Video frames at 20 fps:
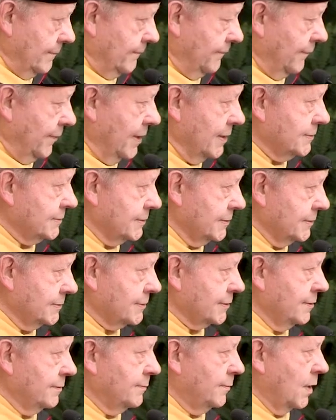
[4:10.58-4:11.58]

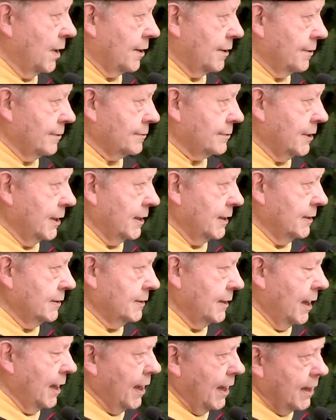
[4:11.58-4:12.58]
Francisco
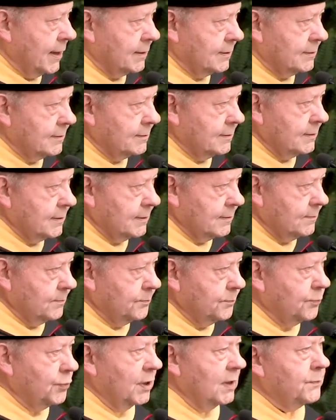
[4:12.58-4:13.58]
Marroquin and
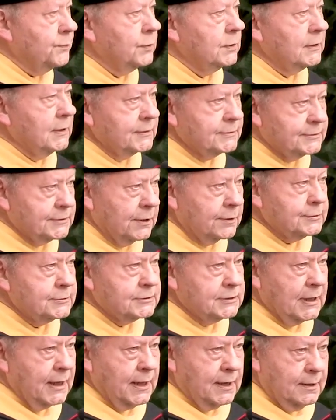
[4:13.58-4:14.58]
people
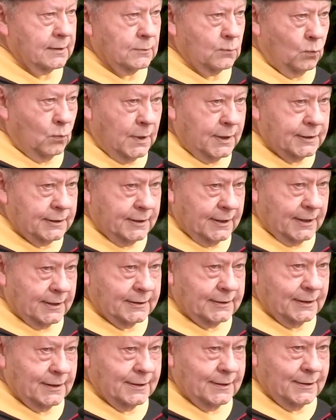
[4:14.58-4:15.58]
associated with
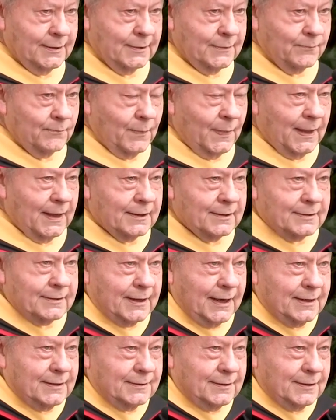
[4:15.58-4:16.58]
it
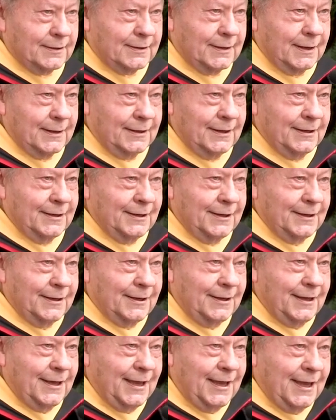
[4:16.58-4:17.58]
that
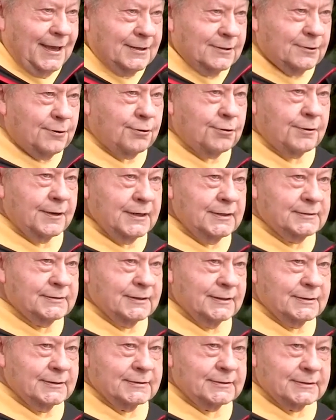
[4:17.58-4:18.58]

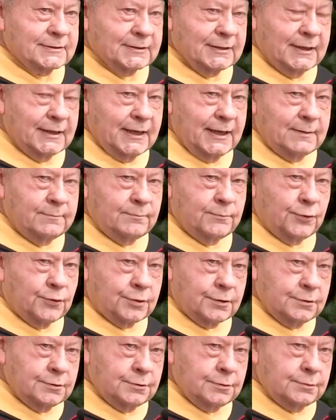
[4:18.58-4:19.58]
increases,
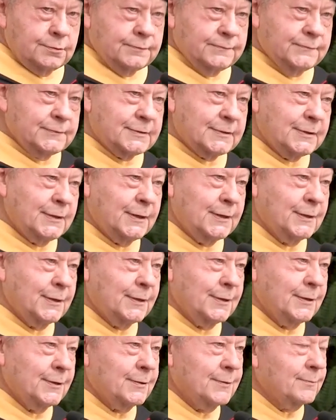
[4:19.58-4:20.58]
improves
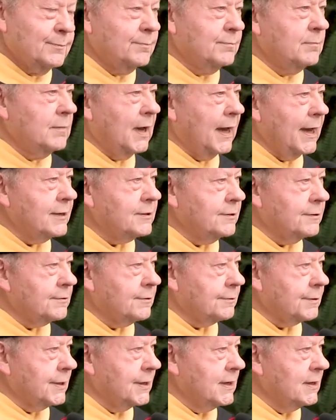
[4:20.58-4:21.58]
my
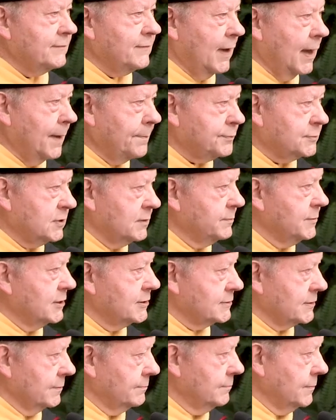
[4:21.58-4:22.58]
degree of
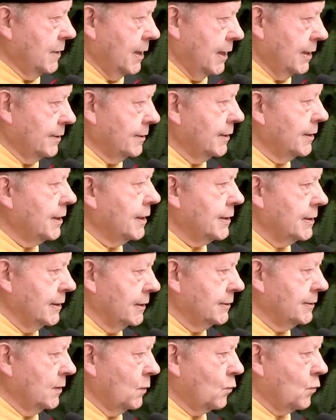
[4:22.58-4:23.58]
optimism
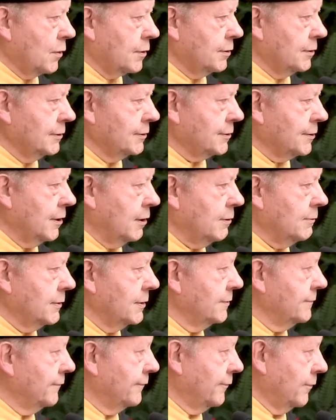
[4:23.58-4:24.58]
in the world
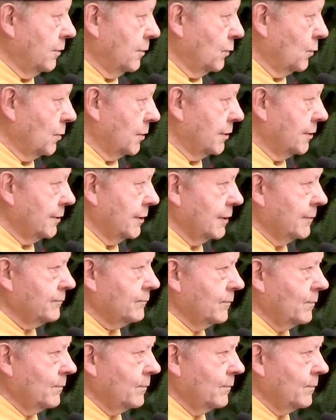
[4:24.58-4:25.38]
going forward.